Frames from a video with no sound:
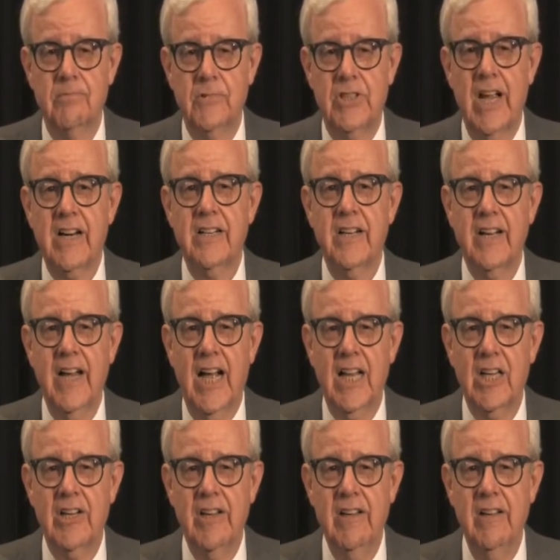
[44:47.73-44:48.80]

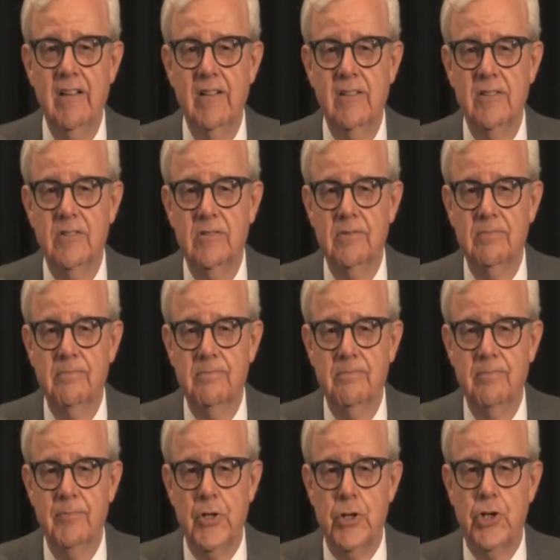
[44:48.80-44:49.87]
technicality,
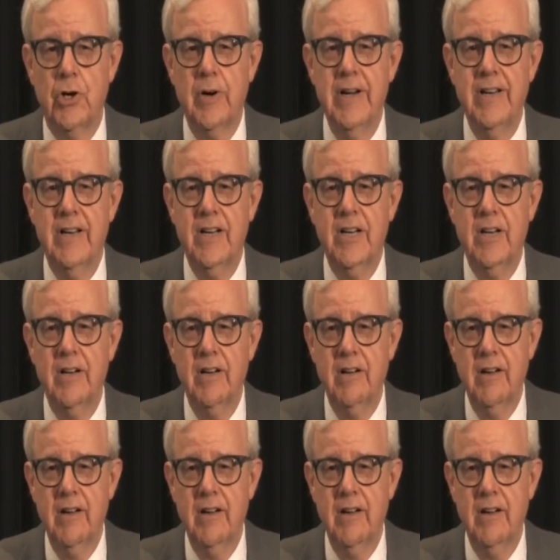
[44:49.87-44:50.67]
the jury didn't